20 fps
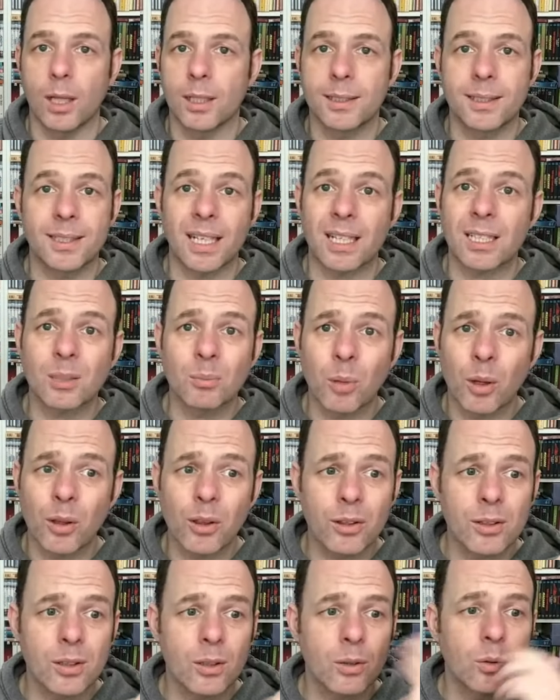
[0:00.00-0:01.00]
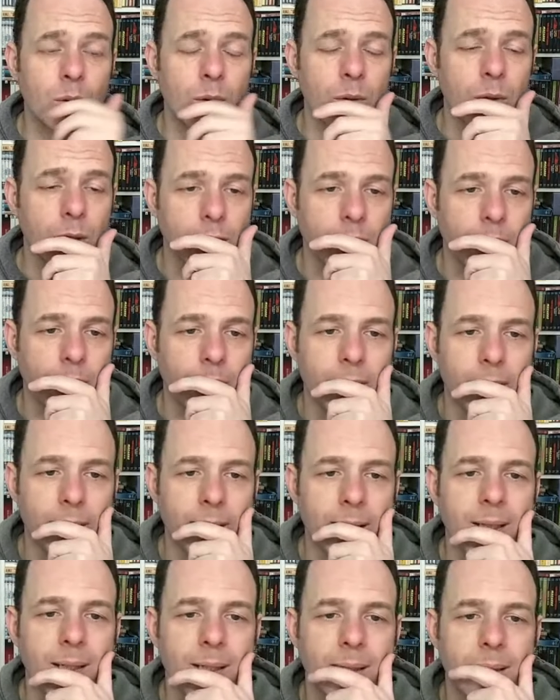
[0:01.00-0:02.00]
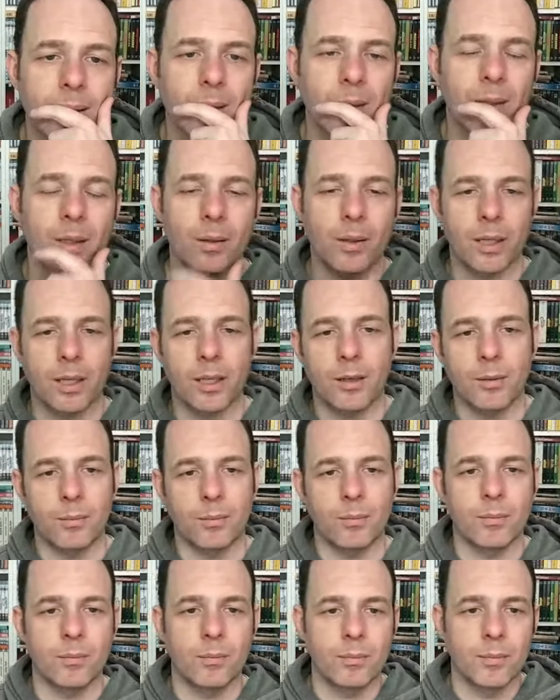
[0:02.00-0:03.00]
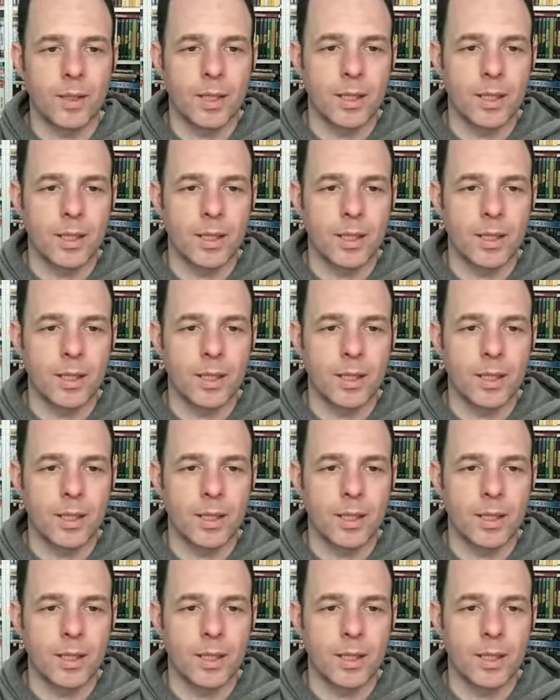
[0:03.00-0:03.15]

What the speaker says: 6 months ago or something like that.